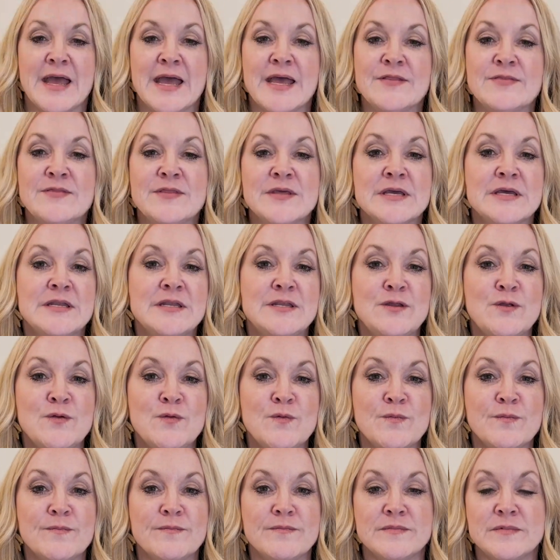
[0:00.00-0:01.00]
And
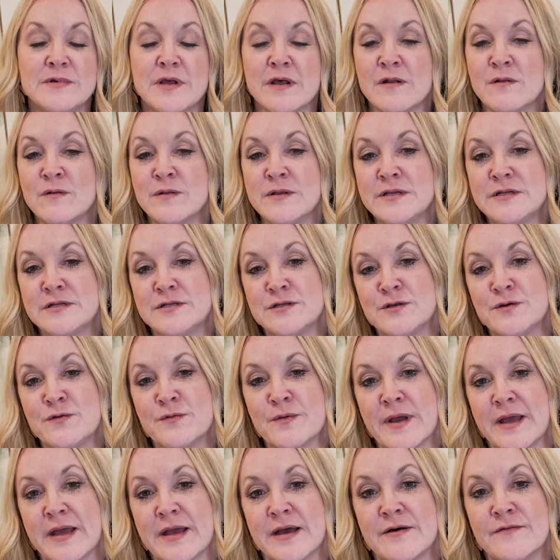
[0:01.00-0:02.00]
then not only do you
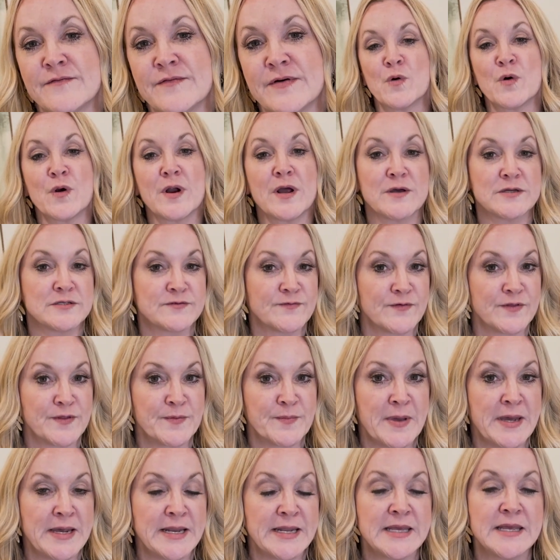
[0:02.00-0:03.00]
have more house for the
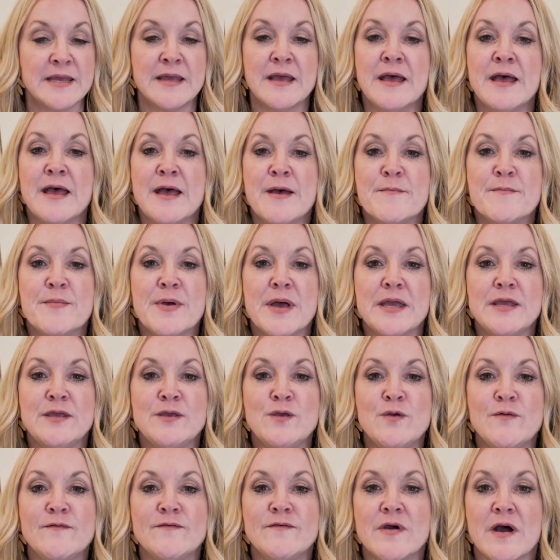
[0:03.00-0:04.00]
money, but
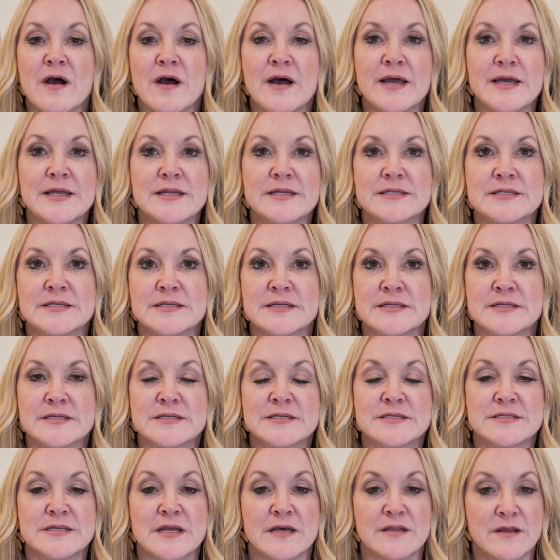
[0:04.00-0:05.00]
you've got
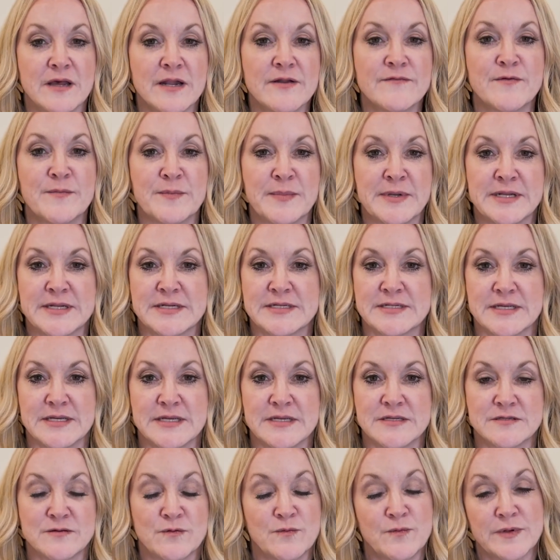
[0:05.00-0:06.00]
a lot of
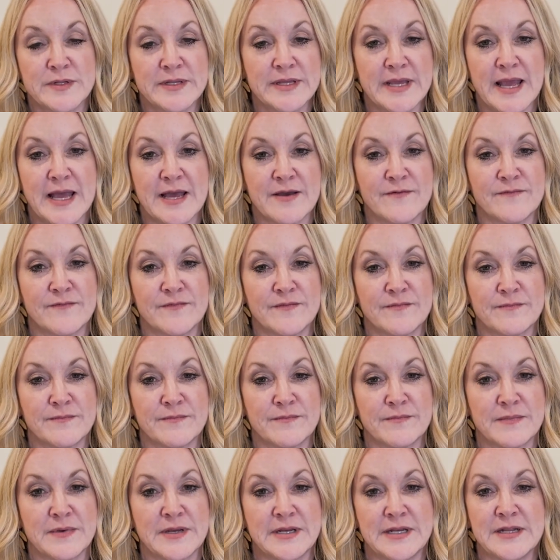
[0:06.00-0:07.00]
amenities. You really have
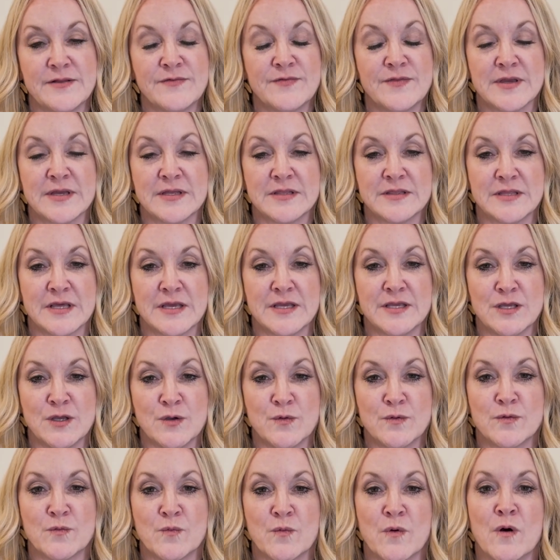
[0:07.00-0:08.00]
anything that you
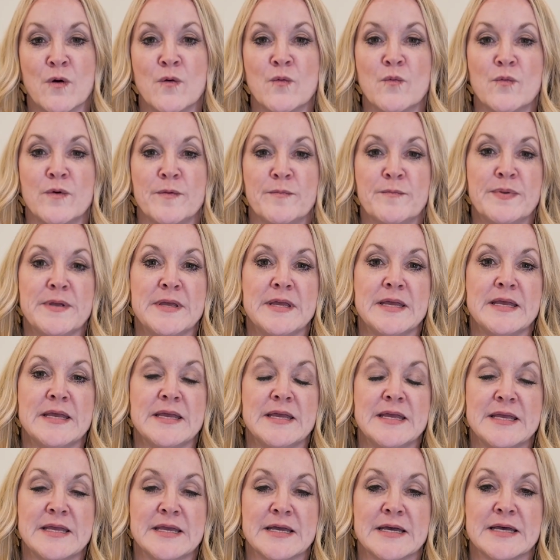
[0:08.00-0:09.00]
would want would be
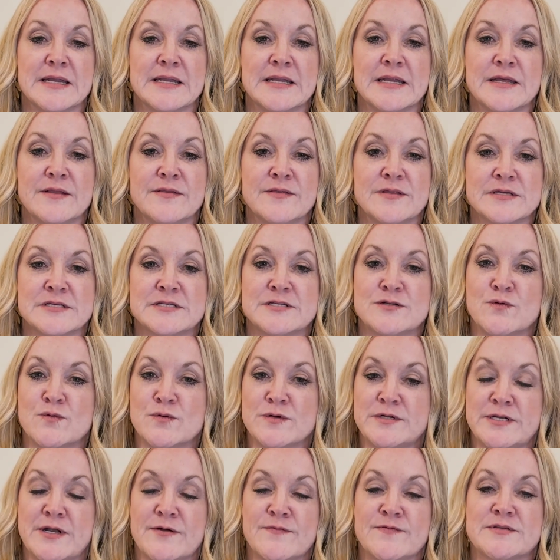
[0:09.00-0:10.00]
in this
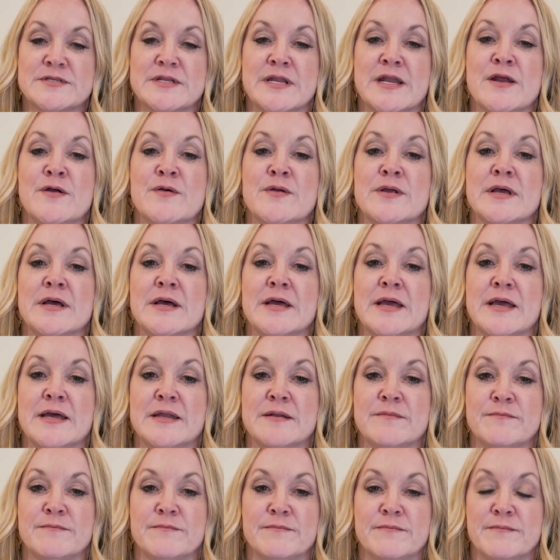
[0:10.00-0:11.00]
North Jefferson area,
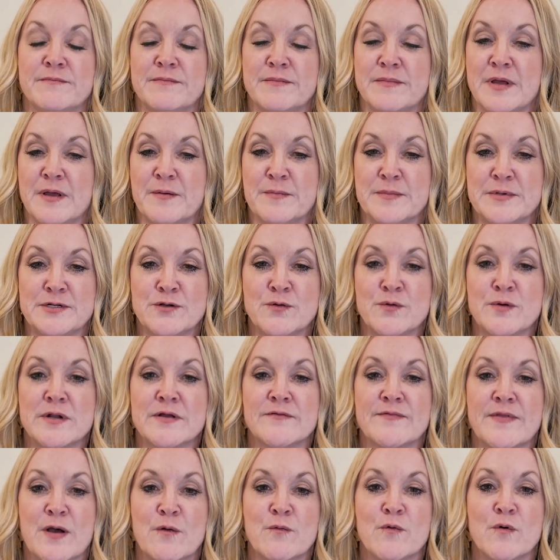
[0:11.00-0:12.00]
and a majority
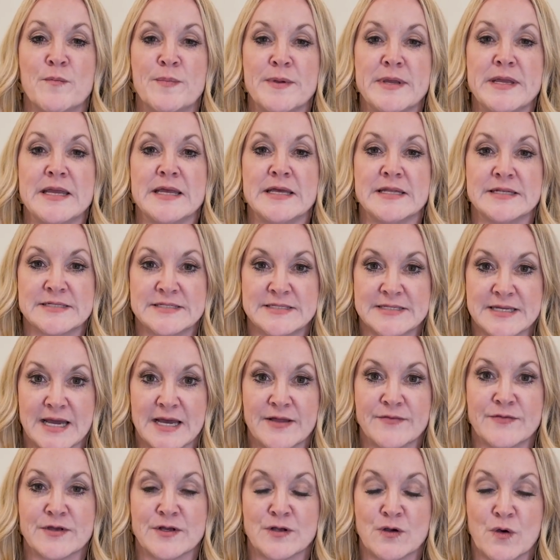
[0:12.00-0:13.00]
of that will be
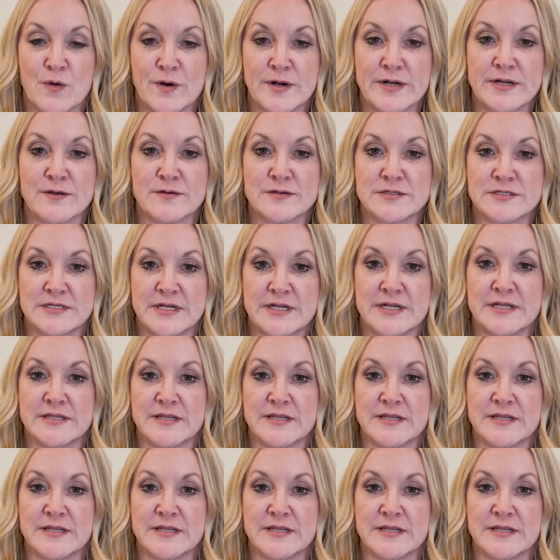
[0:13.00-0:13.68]
inside the Gardendale city